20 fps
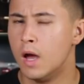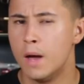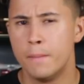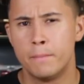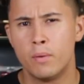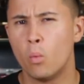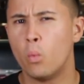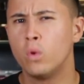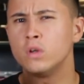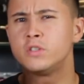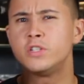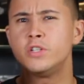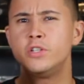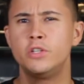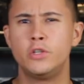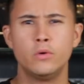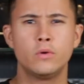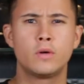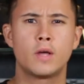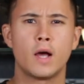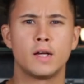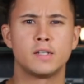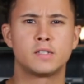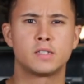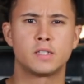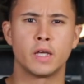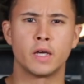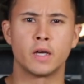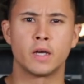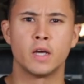But what do you guys
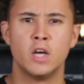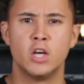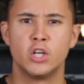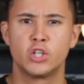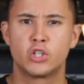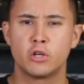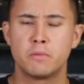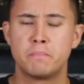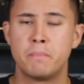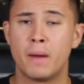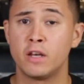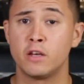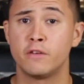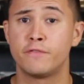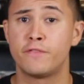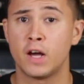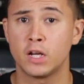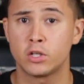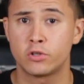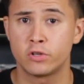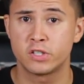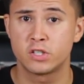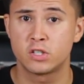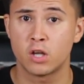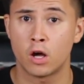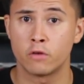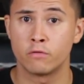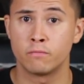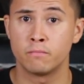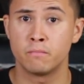think? Should manufacturers
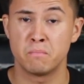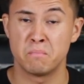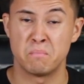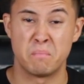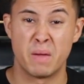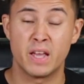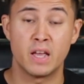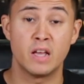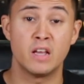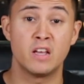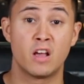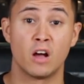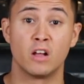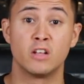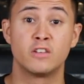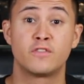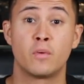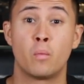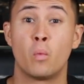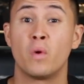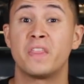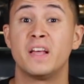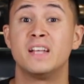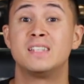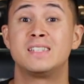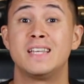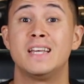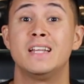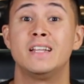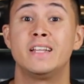start making guns from what they
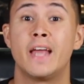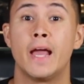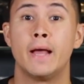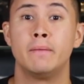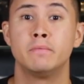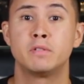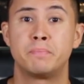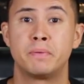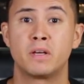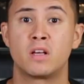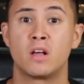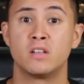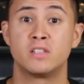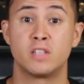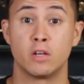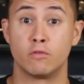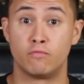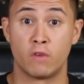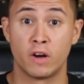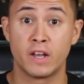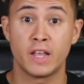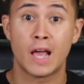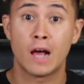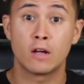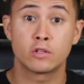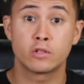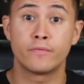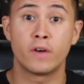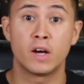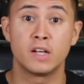see in games because they're running
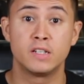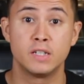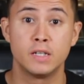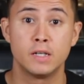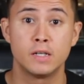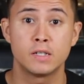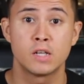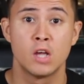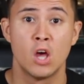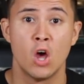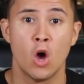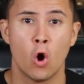out of ideas?